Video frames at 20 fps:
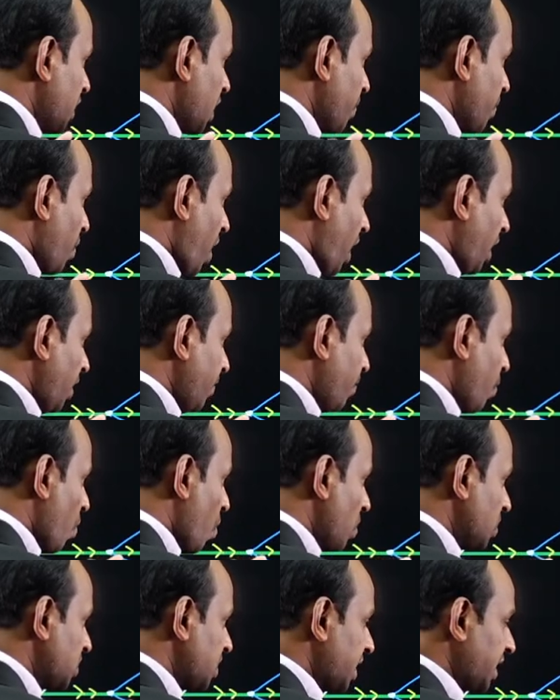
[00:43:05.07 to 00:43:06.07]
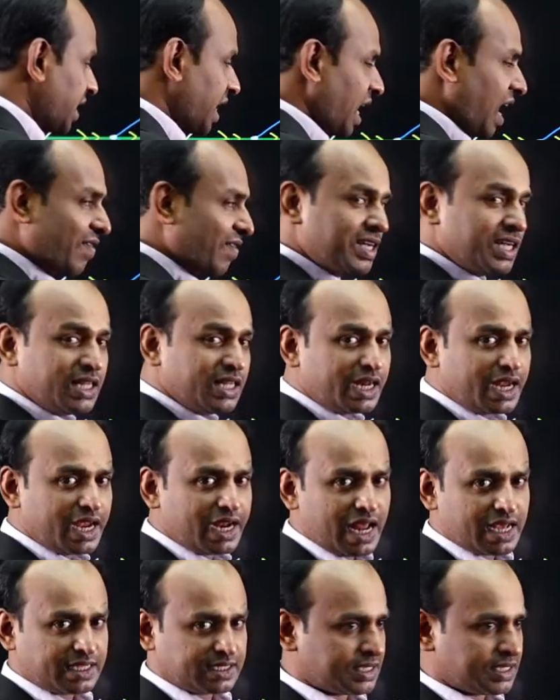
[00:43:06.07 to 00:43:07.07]
particular point, poles are traveling the
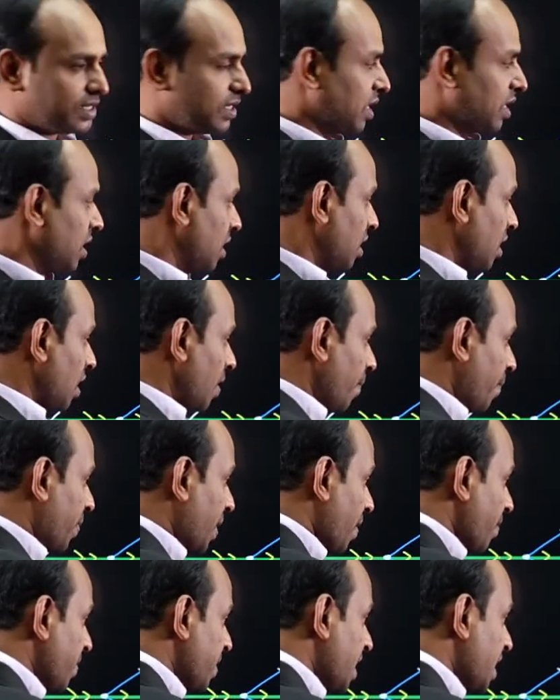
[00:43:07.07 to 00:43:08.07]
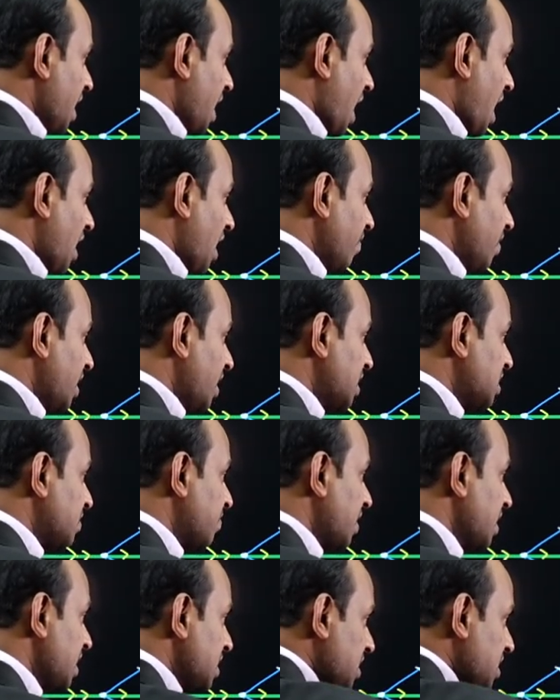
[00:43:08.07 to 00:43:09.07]
real axis. From here onwards,
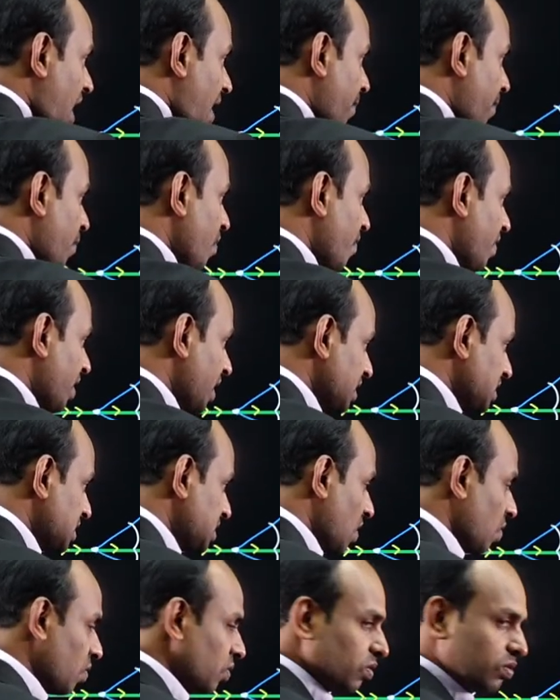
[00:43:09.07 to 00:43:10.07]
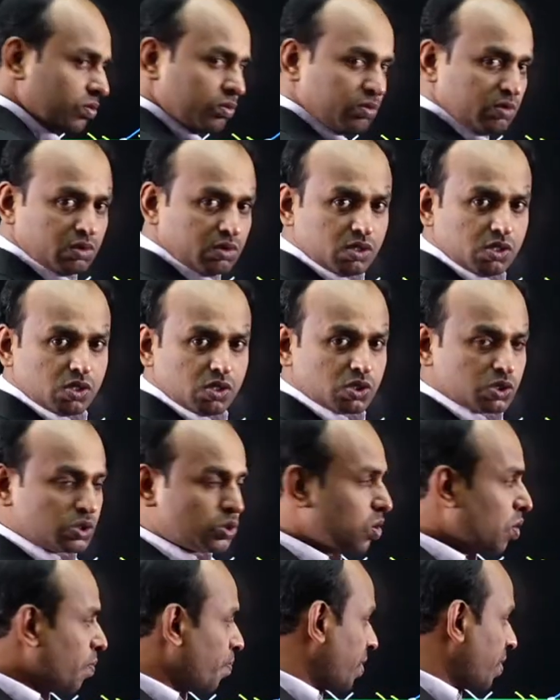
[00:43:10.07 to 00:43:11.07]
one is up, one is down.
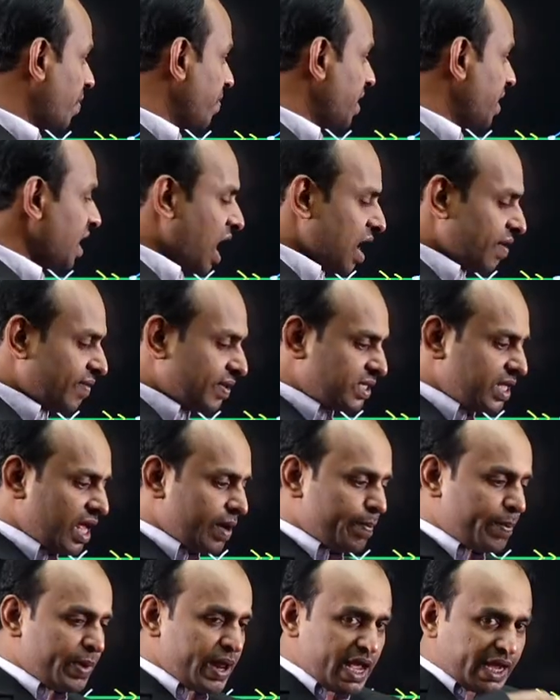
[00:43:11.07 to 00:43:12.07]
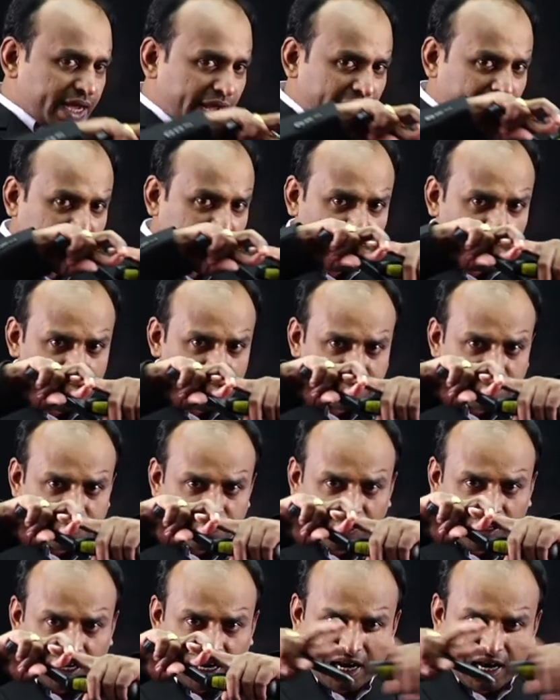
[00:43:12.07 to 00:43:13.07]
So from here onwards, they are breaking the relation
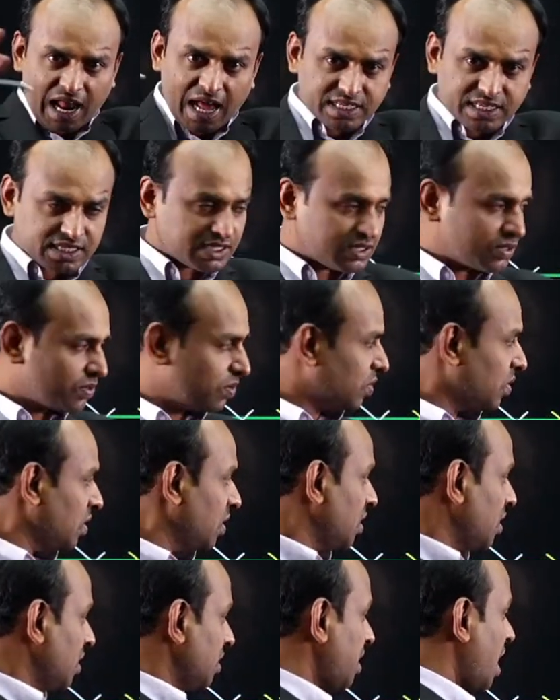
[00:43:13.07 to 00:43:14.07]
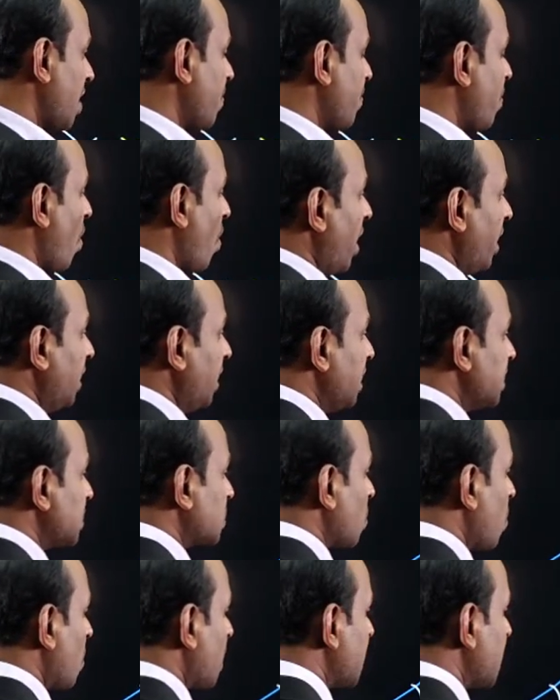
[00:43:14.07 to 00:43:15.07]
with real axis. That point is
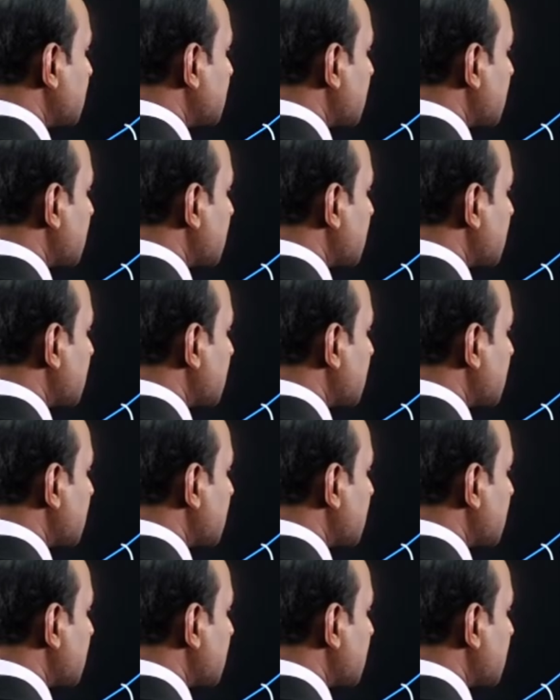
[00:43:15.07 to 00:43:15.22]
called